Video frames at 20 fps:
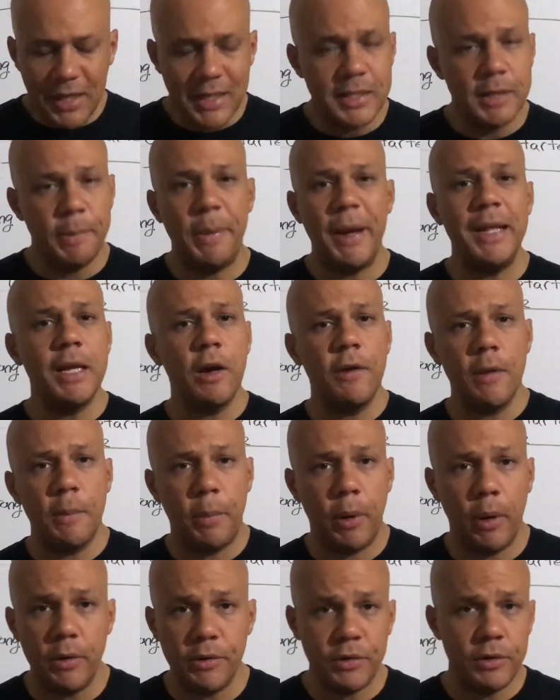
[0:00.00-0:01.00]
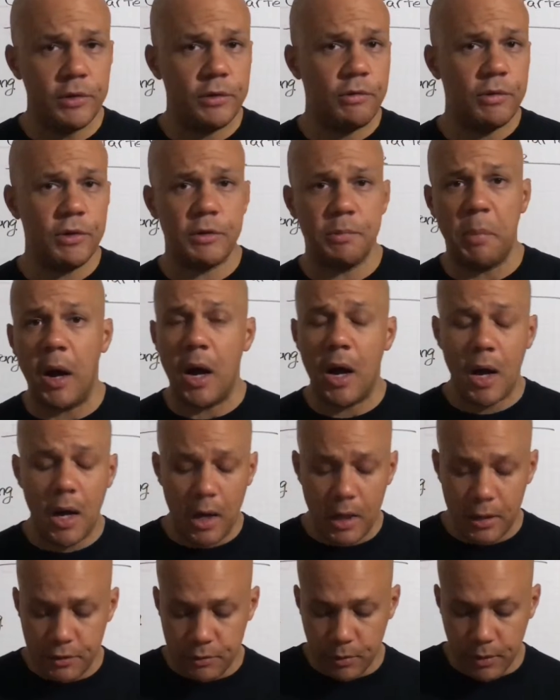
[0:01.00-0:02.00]
depending on the person's
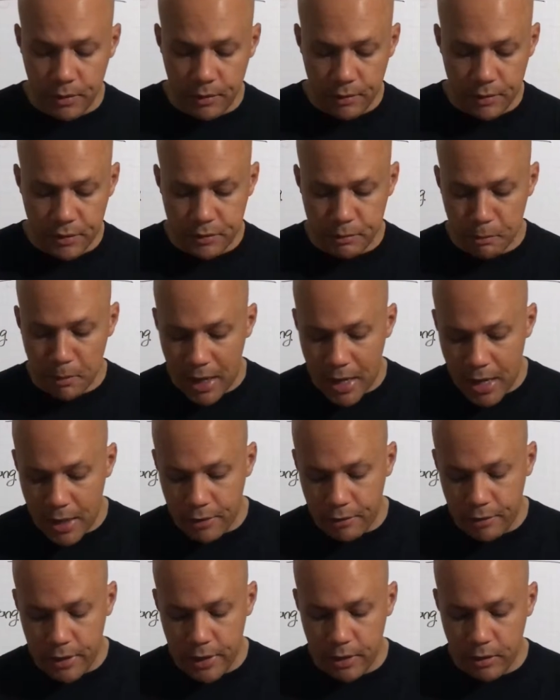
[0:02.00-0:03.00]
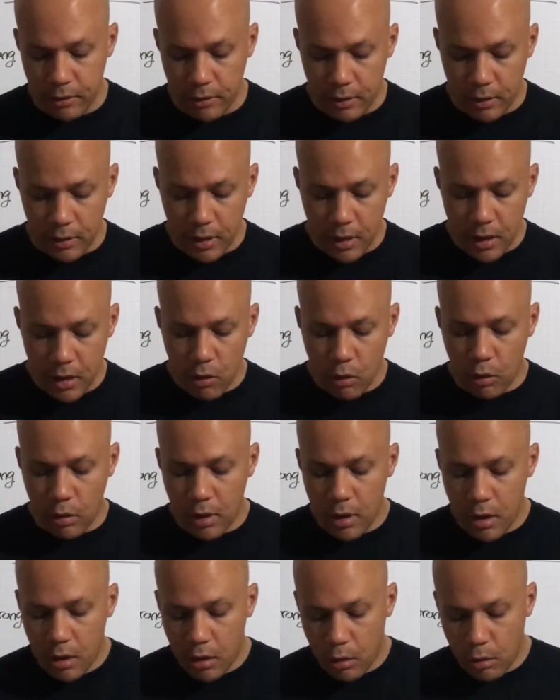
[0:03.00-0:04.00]
response, whether it's moderate
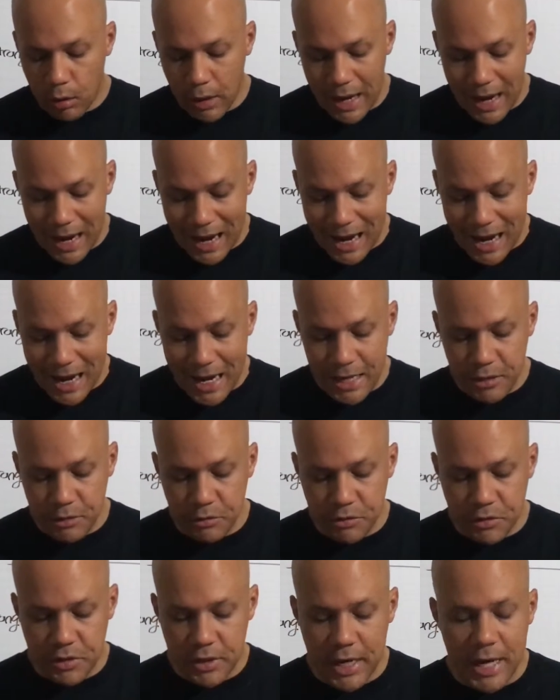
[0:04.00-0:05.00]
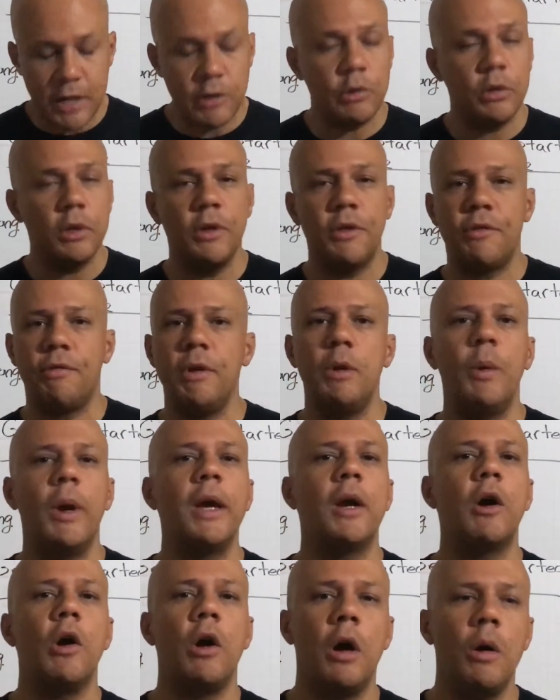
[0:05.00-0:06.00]
or high, you schedule a
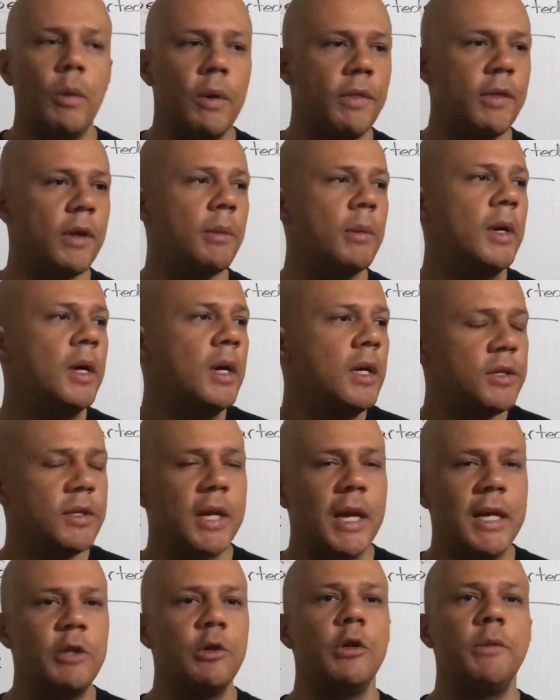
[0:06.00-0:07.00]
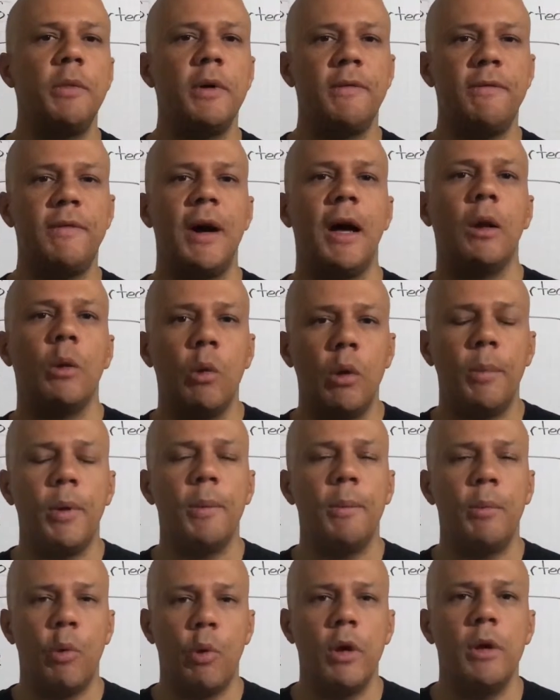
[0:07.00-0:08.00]
3-way call with them. Schedule up a follow-up
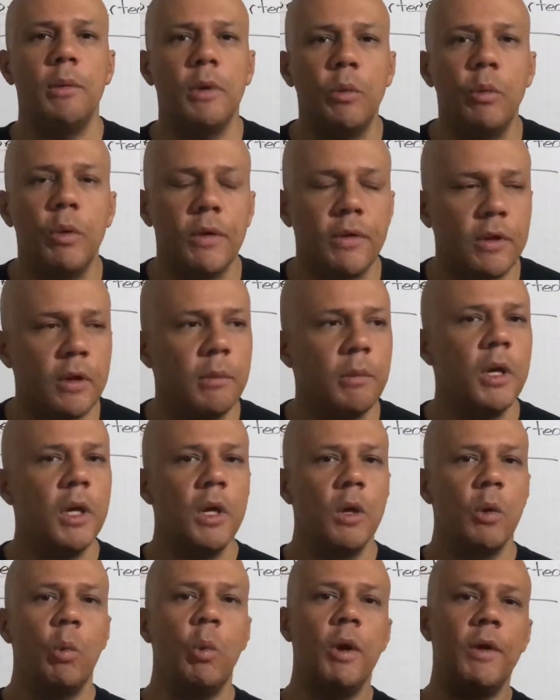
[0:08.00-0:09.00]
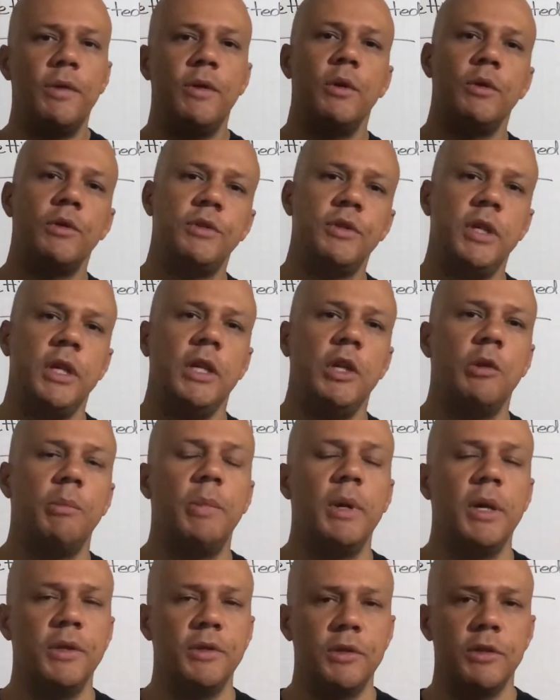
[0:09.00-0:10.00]
appointment with them with your senior
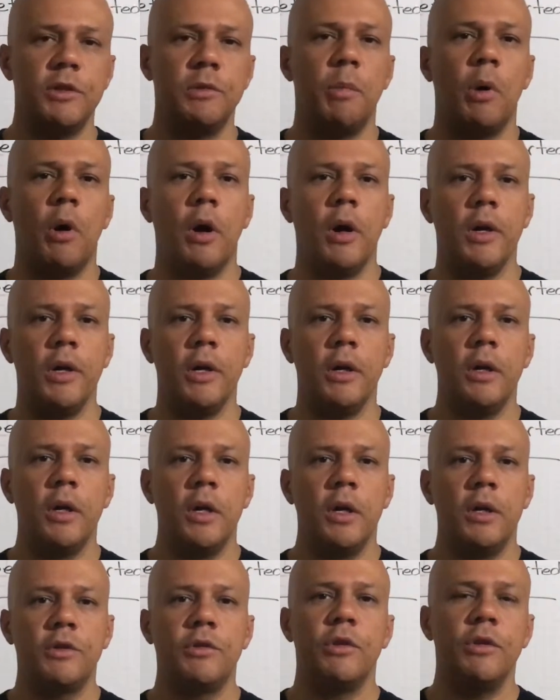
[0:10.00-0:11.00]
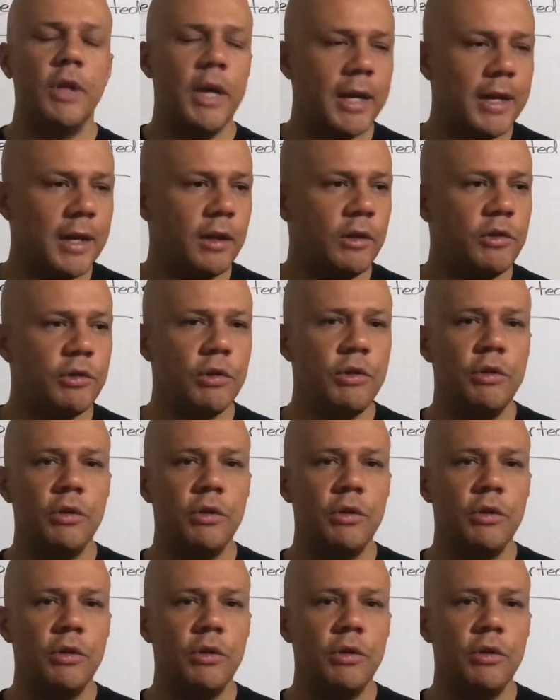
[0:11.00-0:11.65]
business partner, so they can